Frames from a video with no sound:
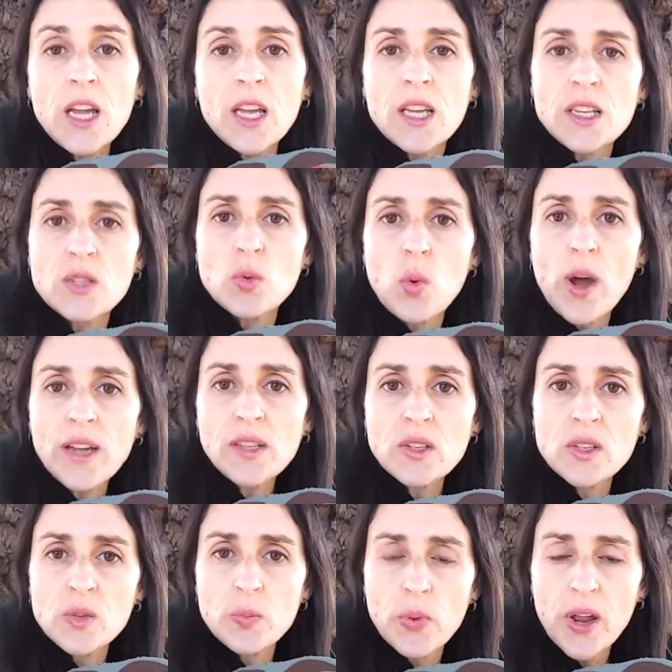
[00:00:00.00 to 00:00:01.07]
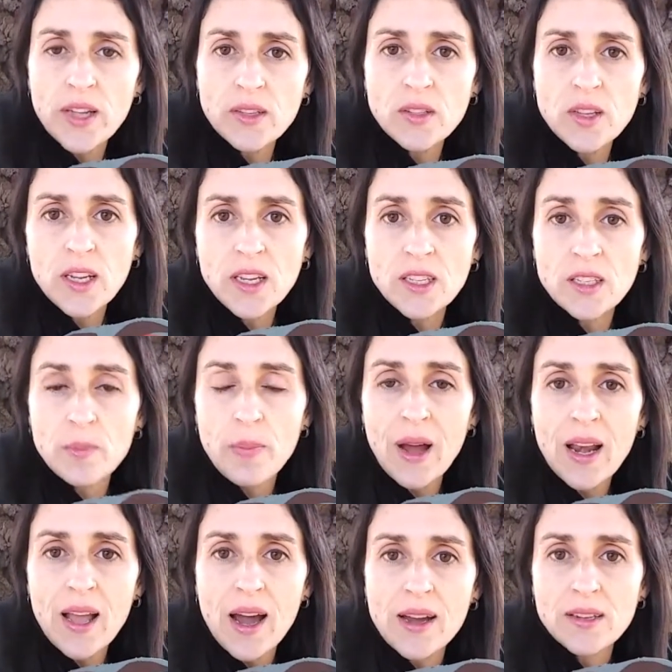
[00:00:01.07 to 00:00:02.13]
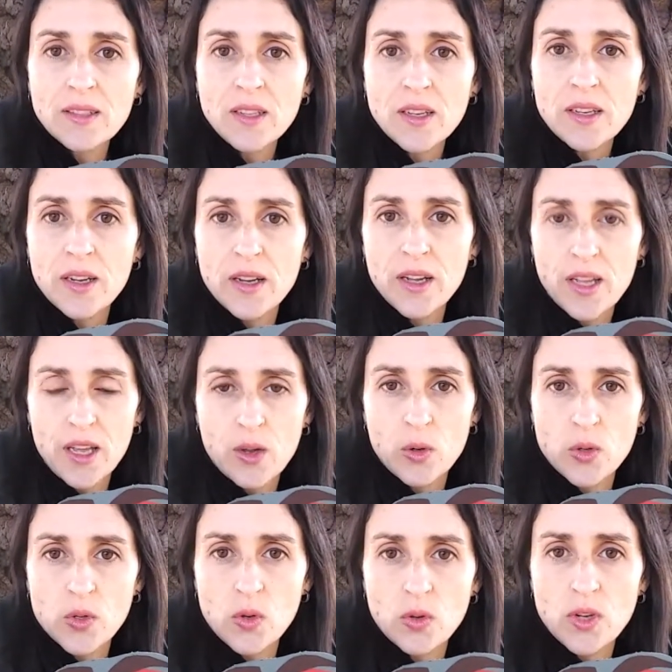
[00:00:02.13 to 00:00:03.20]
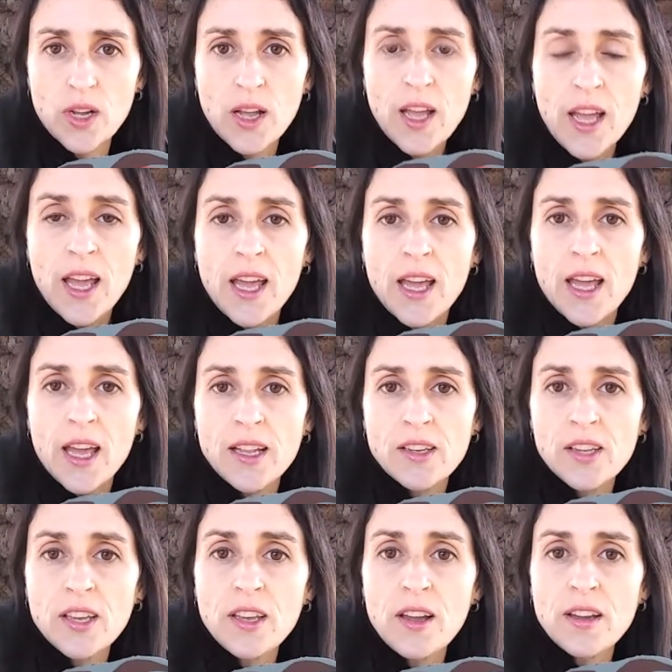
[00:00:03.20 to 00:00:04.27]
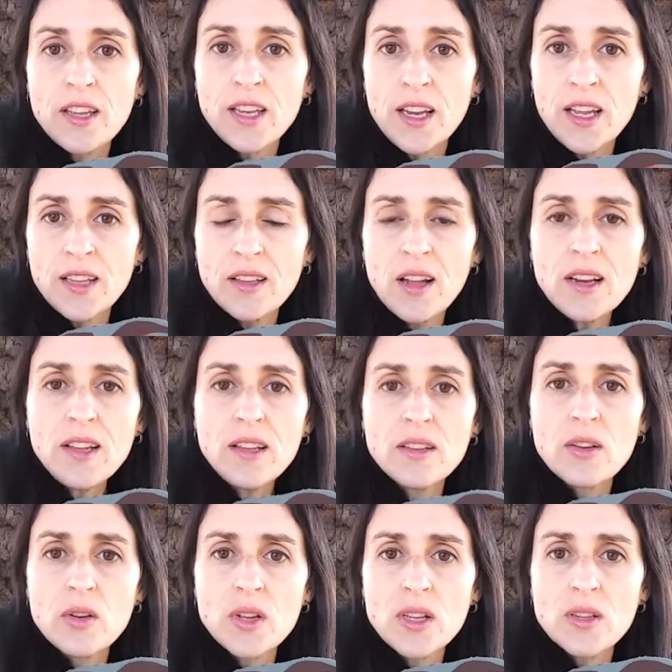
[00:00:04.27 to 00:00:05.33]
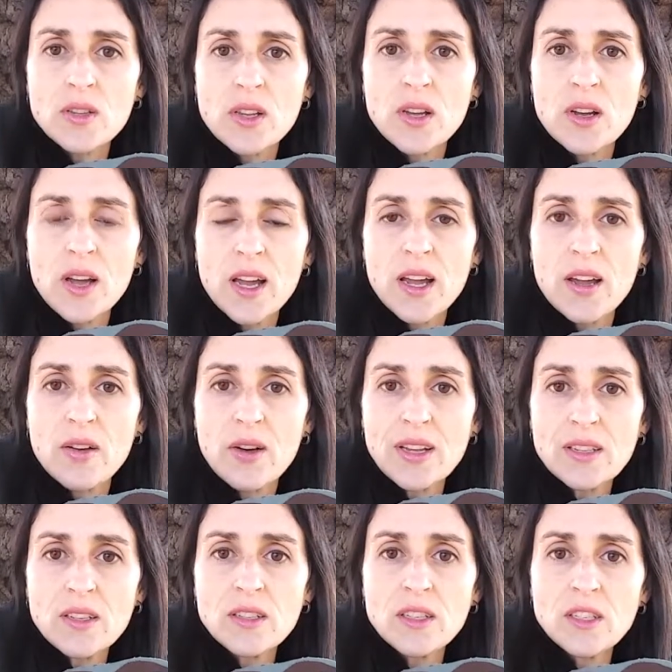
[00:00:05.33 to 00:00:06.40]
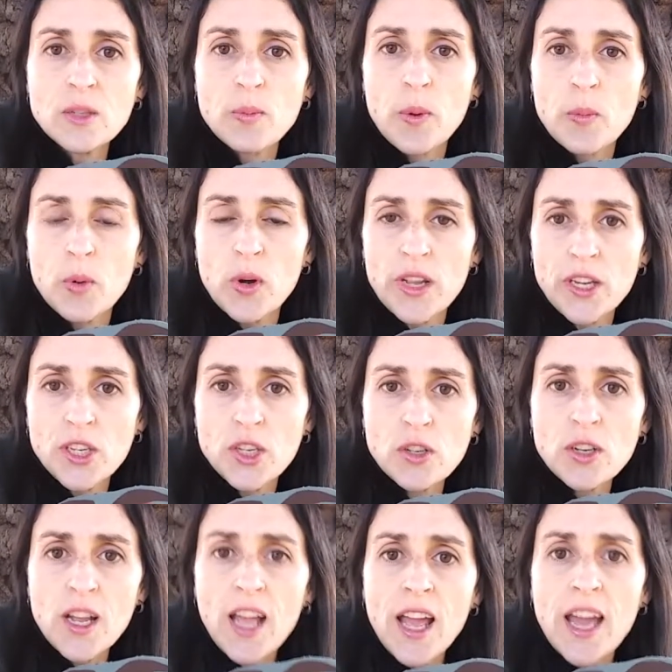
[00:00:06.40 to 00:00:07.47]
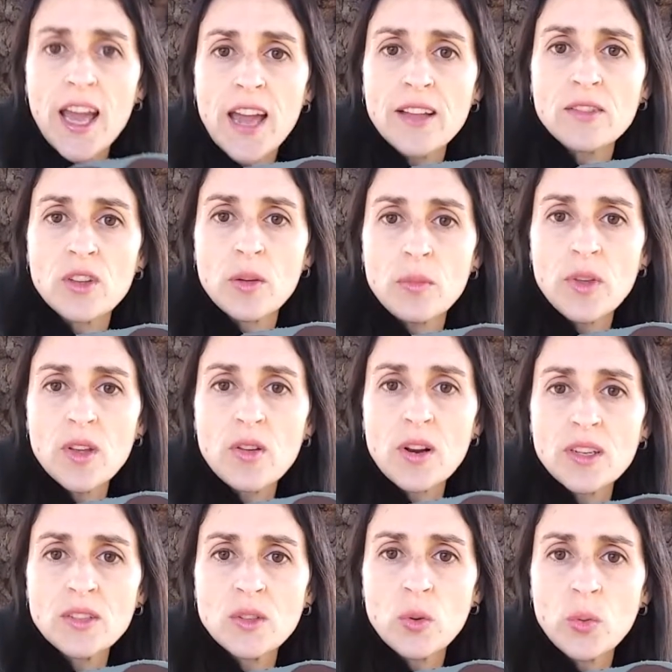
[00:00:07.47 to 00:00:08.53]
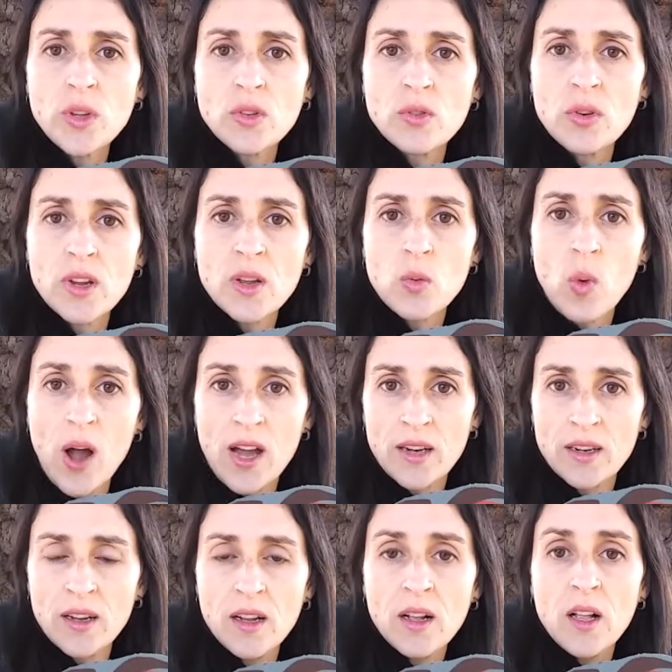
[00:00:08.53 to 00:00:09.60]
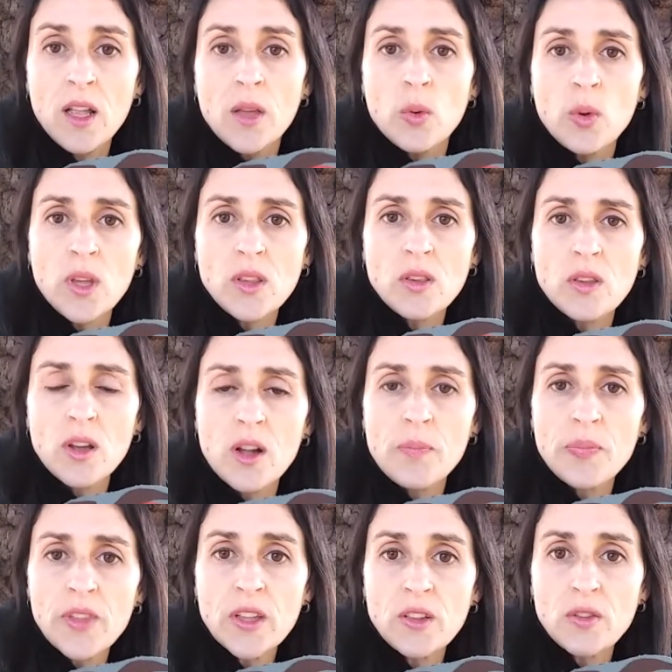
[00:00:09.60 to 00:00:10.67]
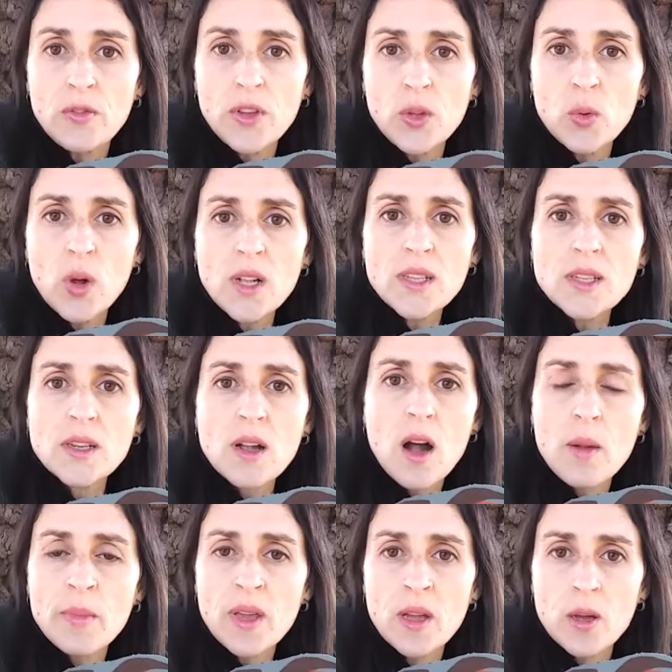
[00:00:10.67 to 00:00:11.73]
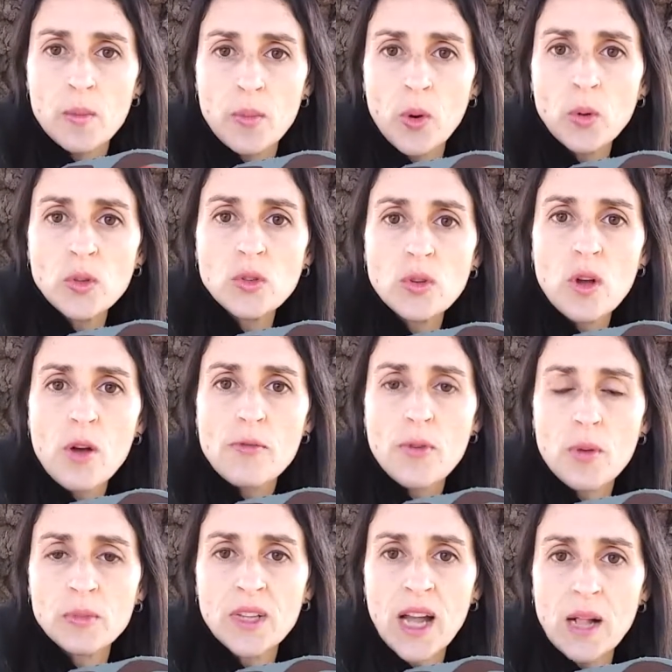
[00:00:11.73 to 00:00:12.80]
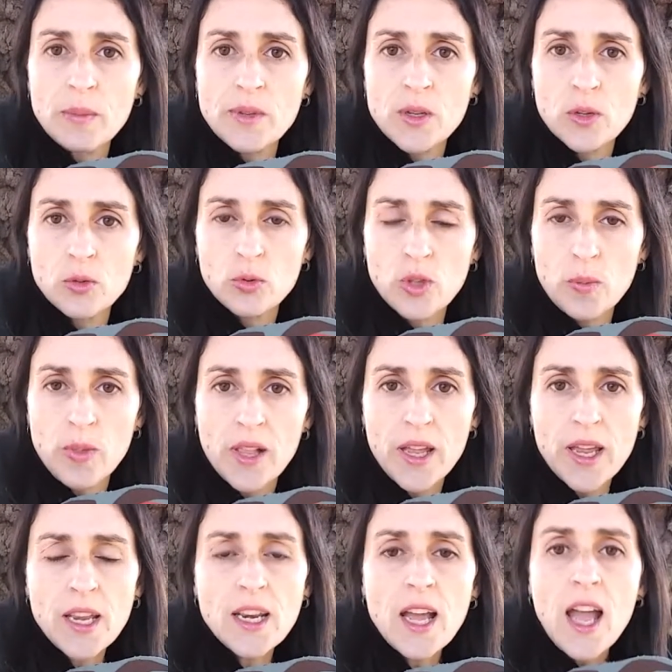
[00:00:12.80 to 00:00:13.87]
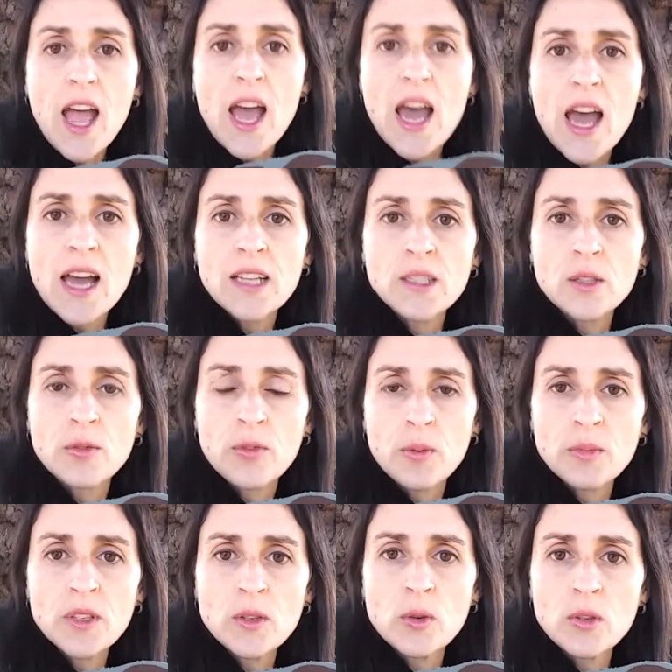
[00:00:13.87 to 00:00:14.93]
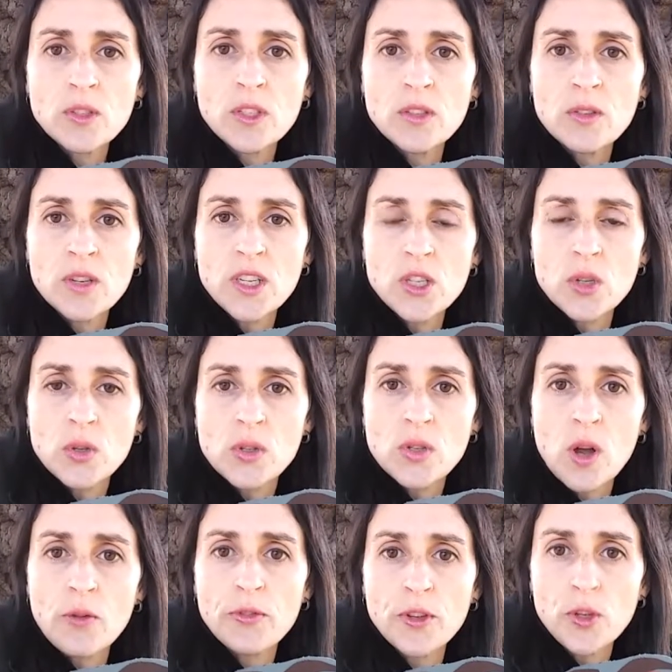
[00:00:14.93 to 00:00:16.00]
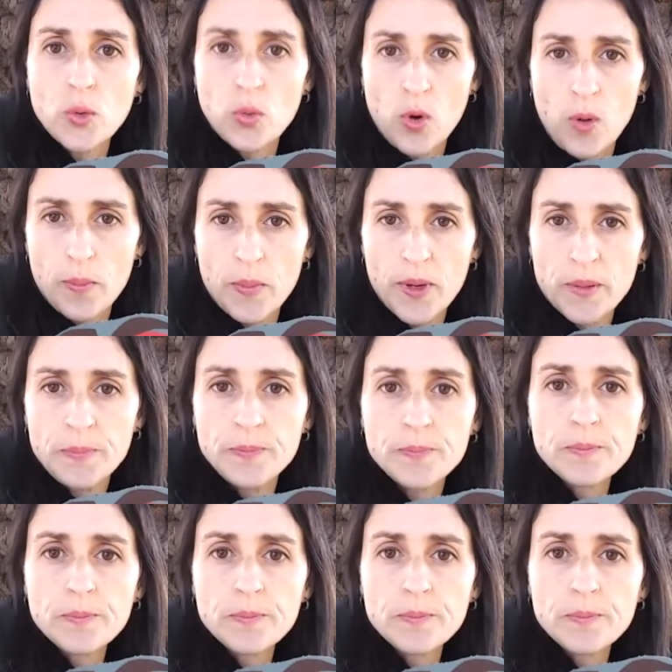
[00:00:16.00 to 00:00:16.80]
He is widespread in the Palearctic ecozone, and here in Italy there is a resident population and a migrant wintering one, with individuals coming both from the Alps to the plain and from the northern regions of Europe.